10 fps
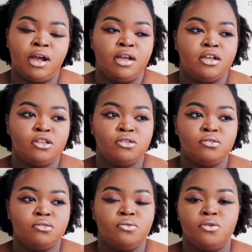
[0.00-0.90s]
not
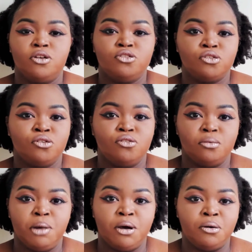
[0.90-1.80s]
concerned
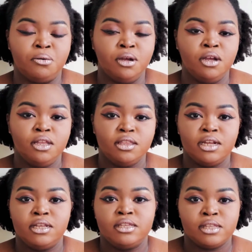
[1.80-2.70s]
about
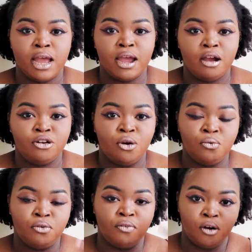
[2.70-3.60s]
things that
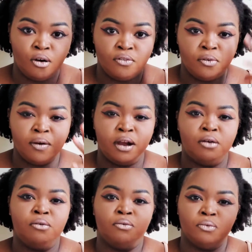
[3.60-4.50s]
don't revolve
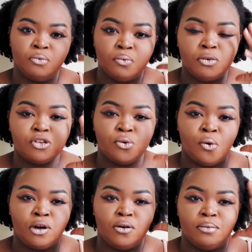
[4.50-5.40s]
around what's
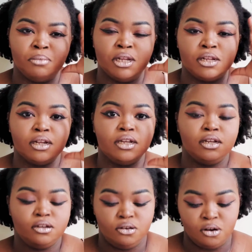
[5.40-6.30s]
going on mentally,
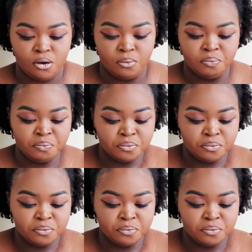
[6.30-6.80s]
you know.